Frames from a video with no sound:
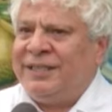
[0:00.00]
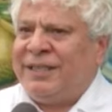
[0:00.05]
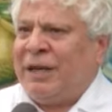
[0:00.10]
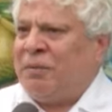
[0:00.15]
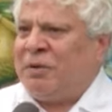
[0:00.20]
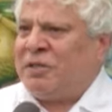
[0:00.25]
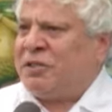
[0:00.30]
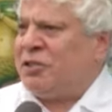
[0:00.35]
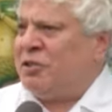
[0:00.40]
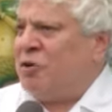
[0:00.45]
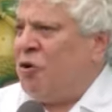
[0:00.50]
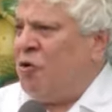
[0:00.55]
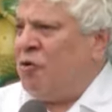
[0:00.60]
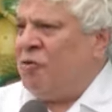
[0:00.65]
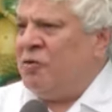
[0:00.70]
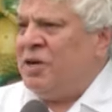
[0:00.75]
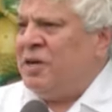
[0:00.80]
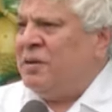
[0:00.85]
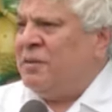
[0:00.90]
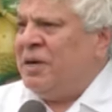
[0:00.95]
There was
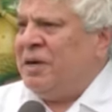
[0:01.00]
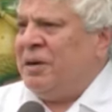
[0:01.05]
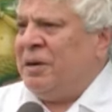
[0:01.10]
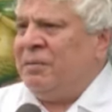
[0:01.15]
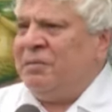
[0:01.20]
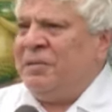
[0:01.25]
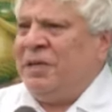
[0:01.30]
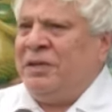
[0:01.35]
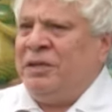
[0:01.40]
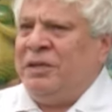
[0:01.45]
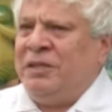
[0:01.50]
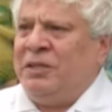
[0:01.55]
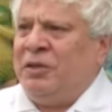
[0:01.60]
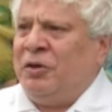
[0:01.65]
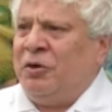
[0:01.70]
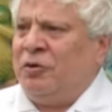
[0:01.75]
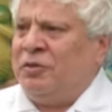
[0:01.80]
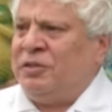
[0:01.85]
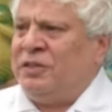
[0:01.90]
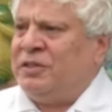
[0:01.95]
no,
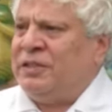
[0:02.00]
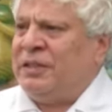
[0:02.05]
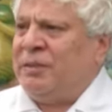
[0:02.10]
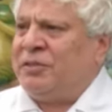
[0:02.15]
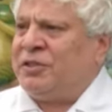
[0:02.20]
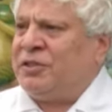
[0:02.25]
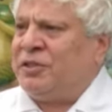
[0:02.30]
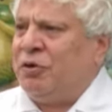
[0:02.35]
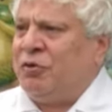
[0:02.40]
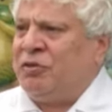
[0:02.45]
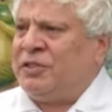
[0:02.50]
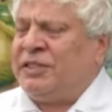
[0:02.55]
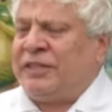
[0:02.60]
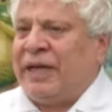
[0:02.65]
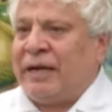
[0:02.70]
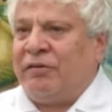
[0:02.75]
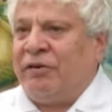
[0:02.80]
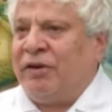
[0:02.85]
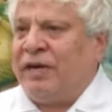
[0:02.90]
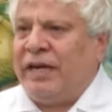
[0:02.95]
there was no
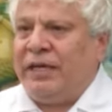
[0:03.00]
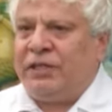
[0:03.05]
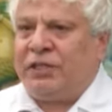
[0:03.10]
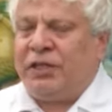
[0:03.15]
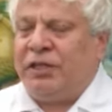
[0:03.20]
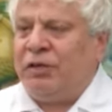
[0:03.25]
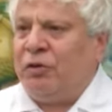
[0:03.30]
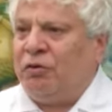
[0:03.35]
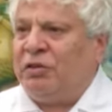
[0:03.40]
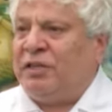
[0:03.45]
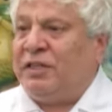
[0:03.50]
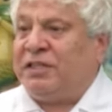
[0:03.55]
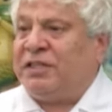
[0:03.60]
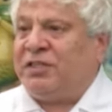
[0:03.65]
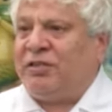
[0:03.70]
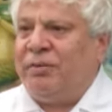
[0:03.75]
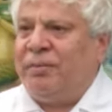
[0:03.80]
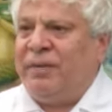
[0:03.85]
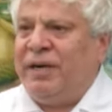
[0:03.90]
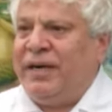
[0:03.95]
segregation, no
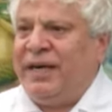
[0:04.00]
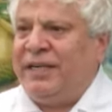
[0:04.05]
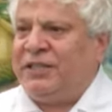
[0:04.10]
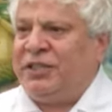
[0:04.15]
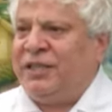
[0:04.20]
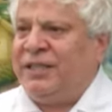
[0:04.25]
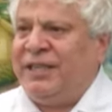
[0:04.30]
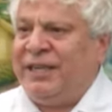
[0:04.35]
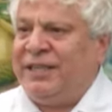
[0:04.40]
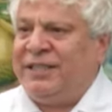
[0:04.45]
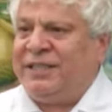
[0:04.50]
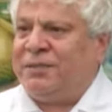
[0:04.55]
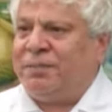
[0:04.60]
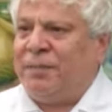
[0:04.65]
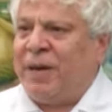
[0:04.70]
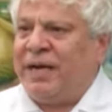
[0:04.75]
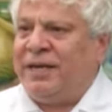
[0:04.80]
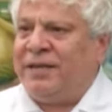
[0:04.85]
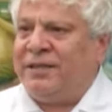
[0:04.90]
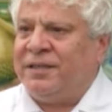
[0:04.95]
discrimination in his
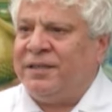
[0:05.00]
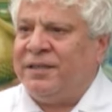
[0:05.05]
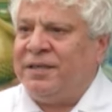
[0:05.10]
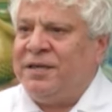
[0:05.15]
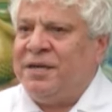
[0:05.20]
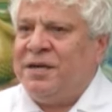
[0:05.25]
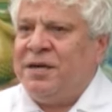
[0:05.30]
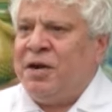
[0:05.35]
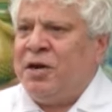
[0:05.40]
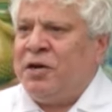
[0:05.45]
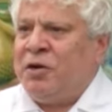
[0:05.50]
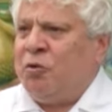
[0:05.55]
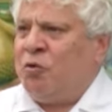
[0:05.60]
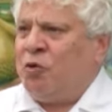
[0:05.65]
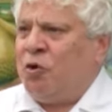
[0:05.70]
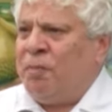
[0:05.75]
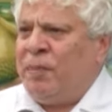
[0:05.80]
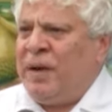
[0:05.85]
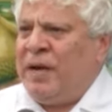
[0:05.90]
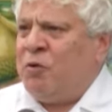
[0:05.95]
mind. You
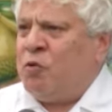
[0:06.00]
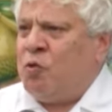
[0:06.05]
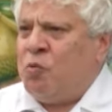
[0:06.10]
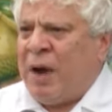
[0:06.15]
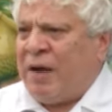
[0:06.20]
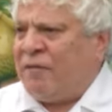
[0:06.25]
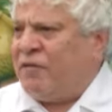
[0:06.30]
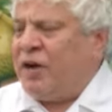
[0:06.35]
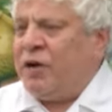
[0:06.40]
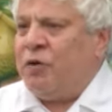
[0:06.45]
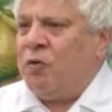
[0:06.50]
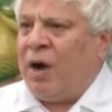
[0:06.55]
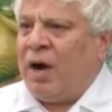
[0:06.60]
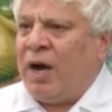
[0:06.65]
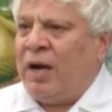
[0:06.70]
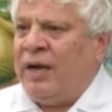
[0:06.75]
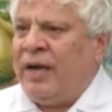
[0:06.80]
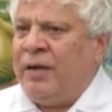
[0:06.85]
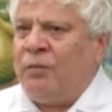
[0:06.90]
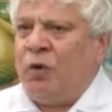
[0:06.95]
could be whoever you
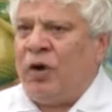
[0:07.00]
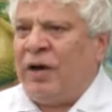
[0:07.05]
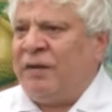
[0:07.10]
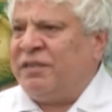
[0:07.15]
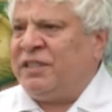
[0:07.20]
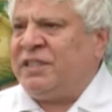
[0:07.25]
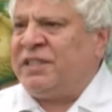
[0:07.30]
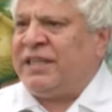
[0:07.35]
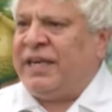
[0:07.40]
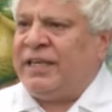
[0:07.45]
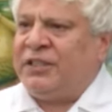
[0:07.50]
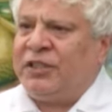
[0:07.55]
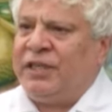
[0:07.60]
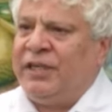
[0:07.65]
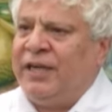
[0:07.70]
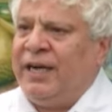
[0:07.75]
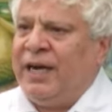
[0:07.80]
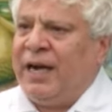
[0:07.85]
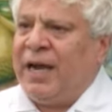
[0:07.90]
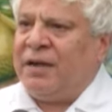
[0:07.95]
are in whatever
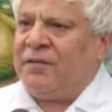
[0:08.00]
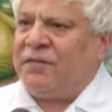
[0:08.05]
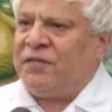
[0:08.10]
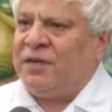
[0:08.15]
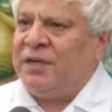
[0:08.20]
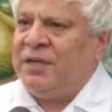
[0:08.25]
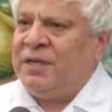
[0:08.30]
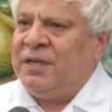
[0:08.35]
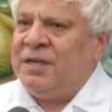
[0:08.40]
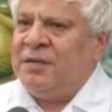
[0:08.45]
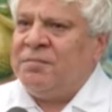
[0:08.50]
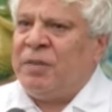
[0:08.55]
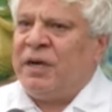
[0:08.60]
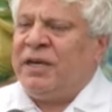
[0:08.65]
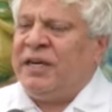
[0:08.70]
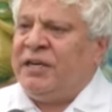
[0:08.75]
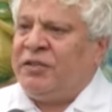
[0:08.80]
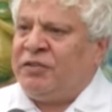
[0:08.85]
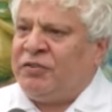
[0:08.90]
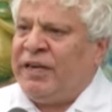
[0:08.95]
station in life, but
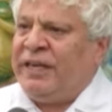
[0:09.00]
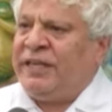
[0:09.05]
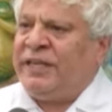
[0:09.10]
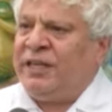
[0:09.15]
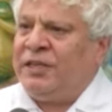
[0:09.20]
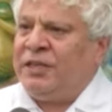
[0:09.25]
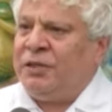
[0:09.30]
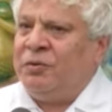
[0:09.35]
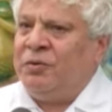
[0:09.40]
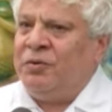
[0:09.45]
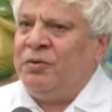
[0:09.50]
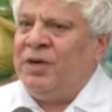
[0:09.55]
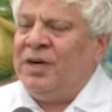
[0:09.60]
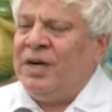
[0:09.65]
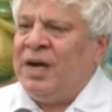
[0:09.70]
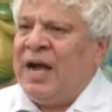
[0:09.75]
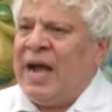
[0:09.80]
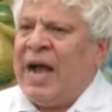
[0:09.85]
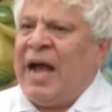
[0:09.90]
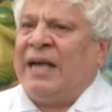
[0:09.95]
he treated you
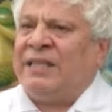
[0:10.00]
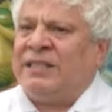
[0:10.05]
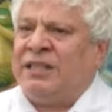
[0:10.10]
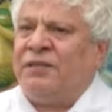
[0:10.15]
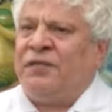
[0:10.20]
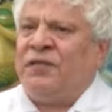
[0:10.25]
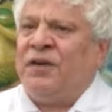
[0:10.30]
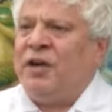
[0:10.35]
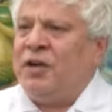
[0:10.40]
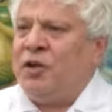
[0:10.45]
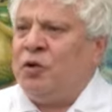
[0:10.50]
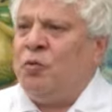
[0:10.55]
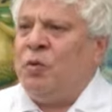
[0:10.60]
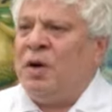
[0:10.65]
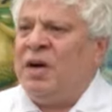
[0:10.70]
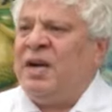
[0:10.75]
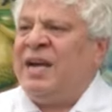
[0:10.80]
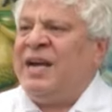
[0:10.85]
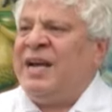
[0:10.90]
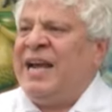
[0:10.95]
as if you
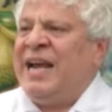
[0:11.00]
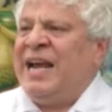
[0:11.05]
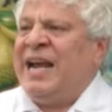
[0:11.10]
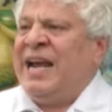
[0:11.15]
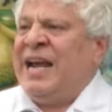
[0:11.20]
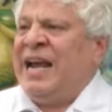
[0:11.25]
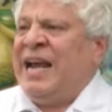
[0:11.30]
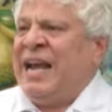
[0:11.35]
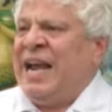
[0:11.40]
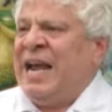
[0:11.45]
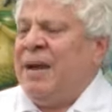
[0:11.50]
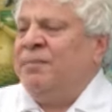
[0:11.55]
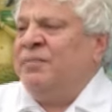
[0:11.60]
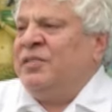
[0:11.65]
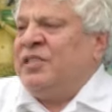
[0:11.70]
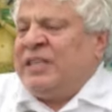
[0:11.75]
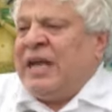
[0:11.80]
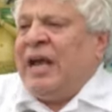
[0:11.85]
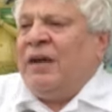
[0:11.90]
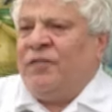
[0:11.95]
were
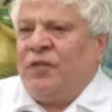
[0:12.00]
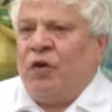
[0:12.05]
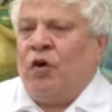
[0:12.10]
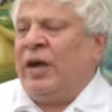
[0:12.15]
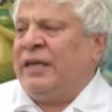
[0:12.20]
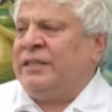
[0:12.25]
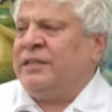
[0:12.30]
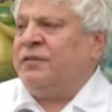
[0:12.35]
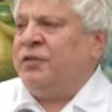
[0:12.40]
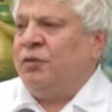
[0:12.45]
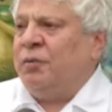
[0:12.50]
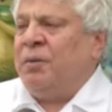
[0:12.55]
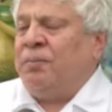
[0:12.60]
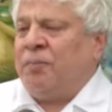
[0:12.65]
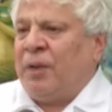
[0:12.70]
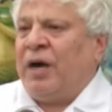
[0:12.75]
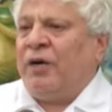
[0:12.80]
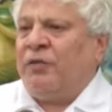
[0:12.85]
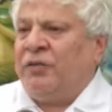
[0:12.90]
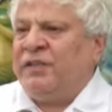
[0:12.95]
himself or as if you were
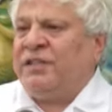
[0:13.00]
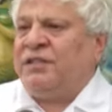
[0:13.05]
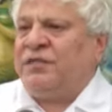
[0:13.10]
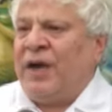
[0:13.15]
part of his